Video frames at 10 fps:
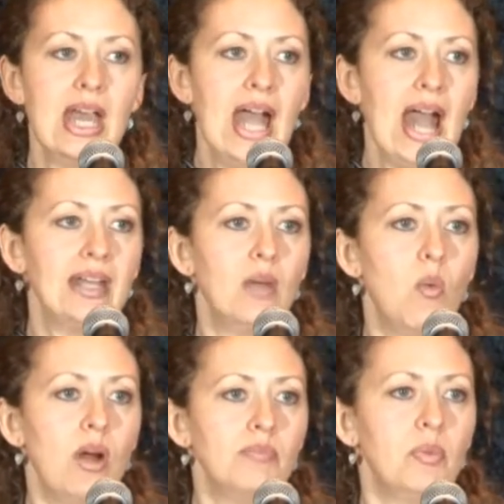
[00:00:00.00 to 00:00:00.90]
And at
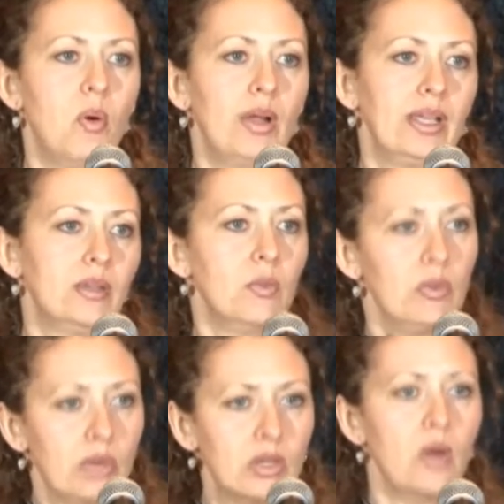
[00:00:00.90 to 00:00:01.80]
one point, we
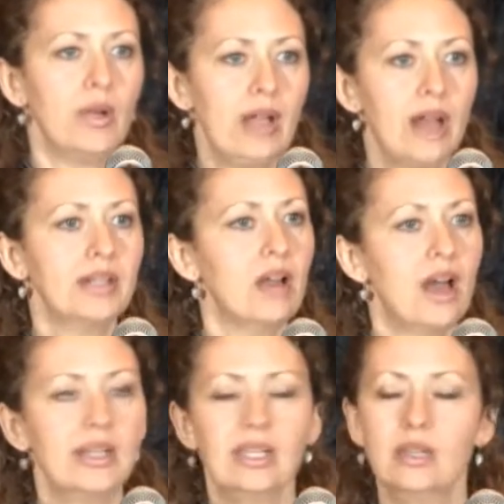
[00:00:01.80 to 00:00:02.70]
were going on and
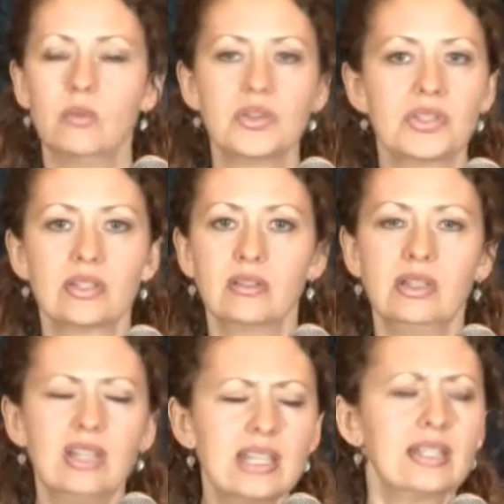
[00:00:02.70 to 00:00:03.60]
on. He was
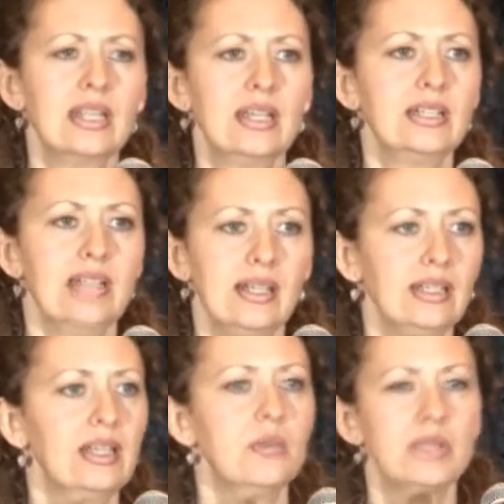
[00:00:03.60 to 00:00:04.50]
listening
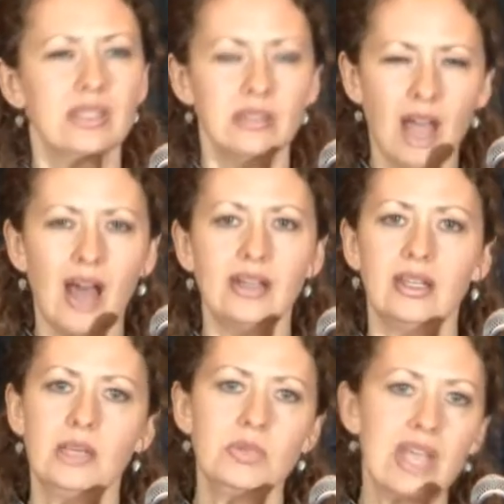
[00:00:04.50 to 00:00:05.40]
intently, he was
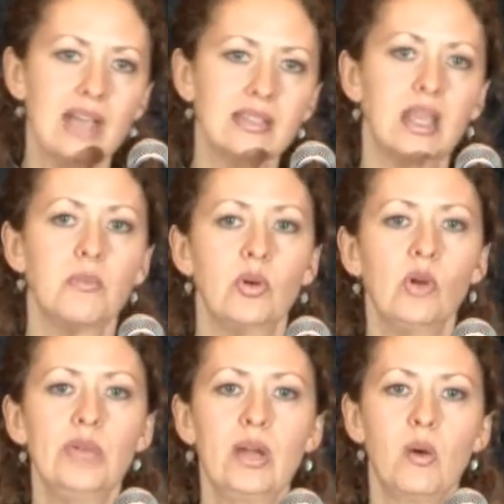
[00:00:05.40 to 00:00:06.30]
nodding, he was asking
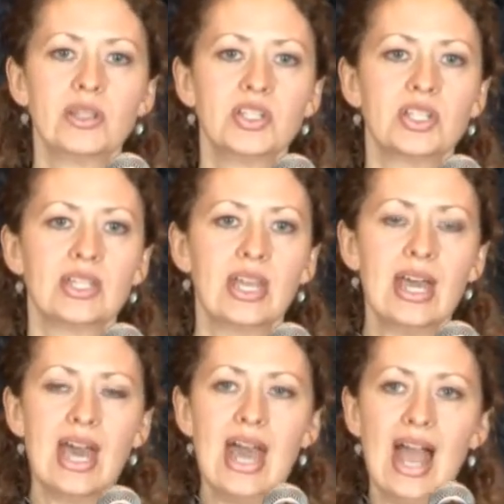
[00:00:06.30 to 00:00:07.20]
probing questions.
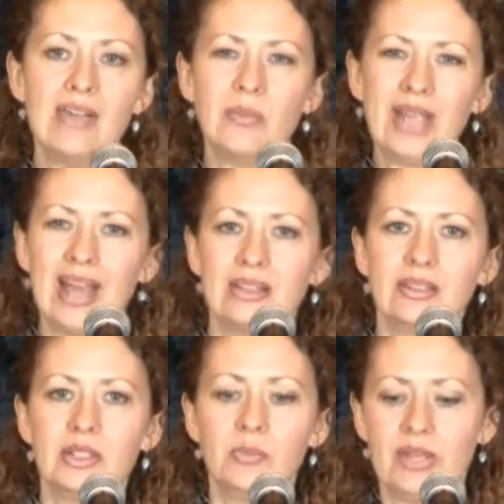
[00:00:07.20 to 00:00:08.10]
And then we had a
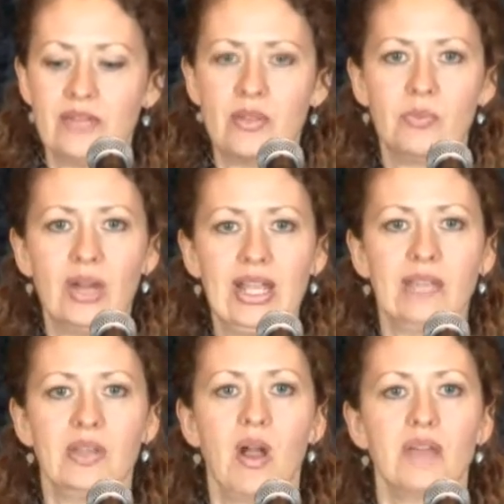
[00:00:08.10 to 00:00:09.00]
little bit of a break
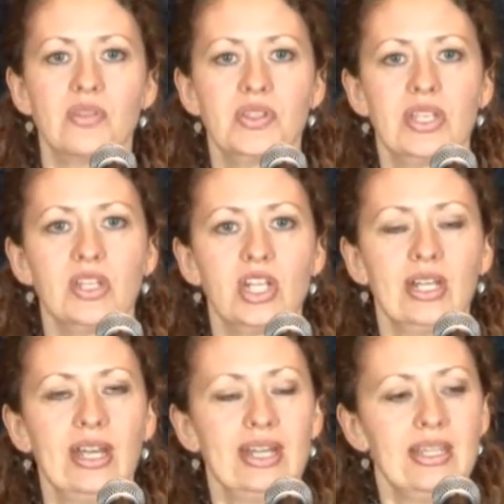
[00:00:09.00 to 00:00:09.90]
in the
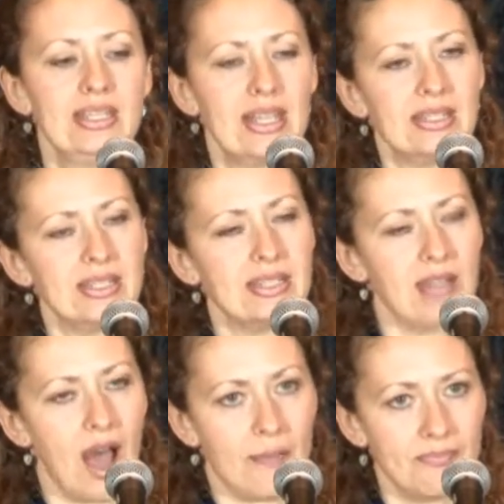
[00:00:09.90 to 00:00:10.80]
conversation, and he said,
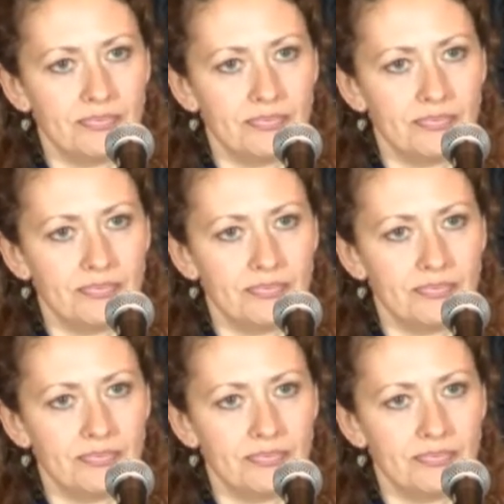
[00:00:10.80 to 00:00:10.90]
Stop.